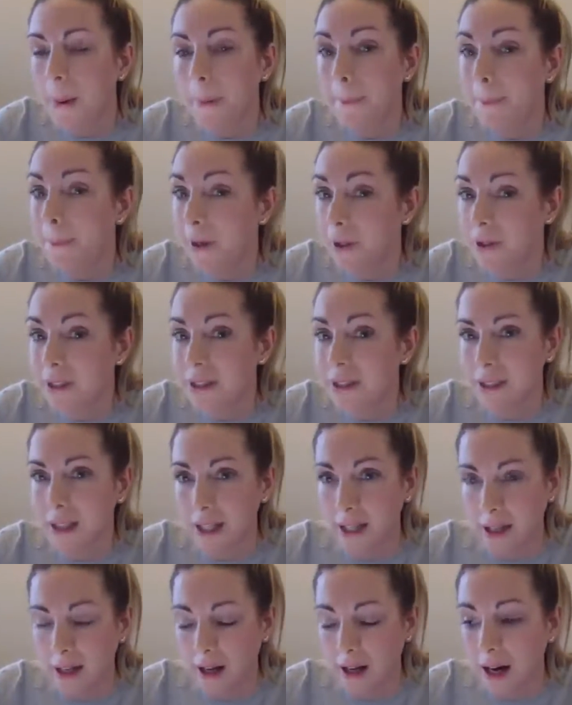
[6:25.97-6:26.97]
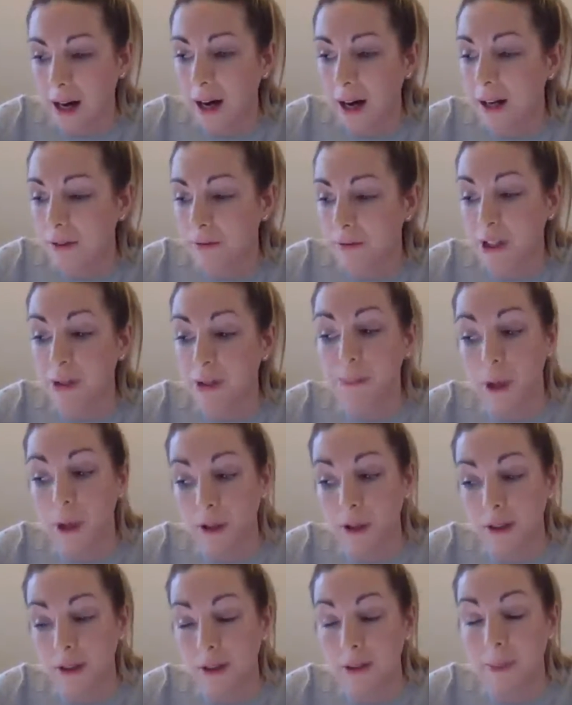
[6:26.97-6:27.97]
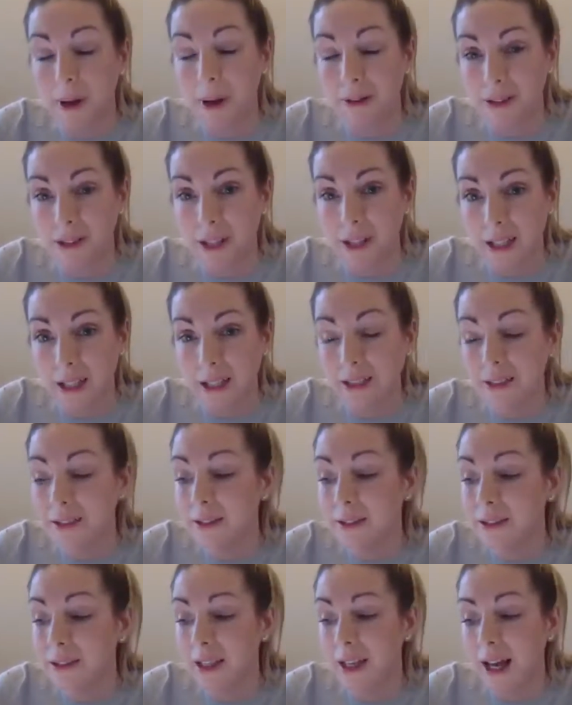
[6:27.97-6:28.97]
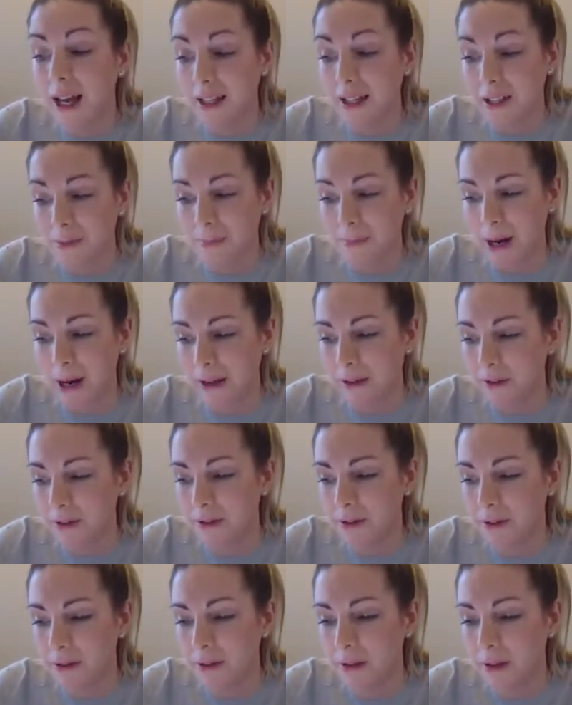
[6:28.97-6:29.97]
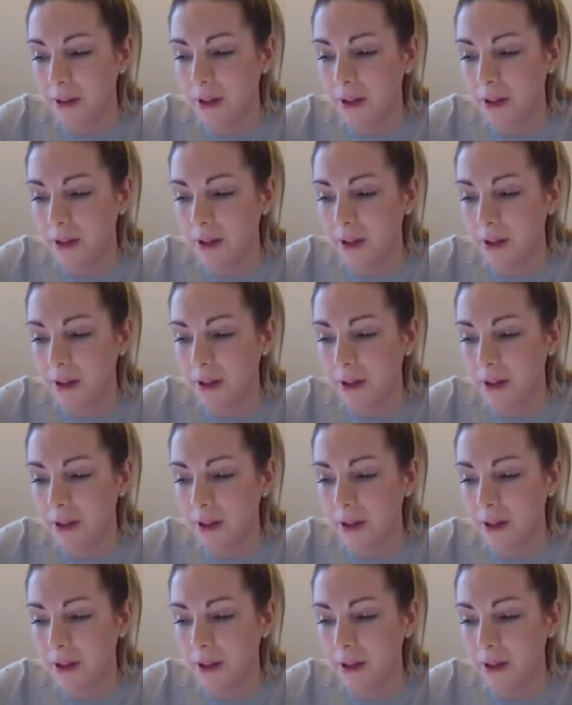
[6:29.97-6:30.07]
Mostly, I read books about science and maths.